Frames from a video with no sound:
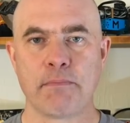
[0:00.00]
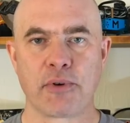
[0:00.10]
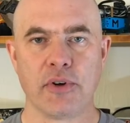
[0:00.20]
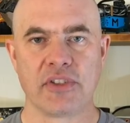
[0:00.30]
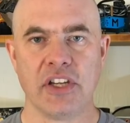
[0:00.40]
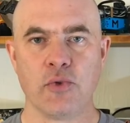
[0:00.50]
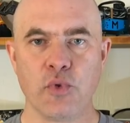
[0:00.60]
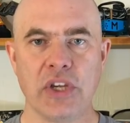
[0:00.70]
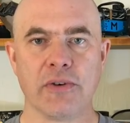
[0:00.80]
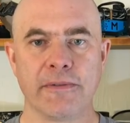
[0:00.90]
brought
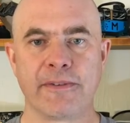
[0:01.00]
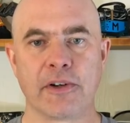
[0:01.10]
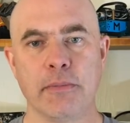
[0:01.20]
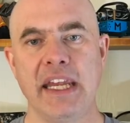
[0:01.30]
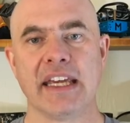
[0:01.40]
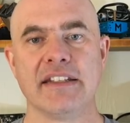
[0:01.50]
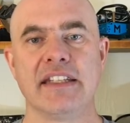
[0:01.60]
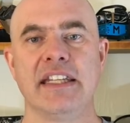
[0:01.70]
Enrico Fermi and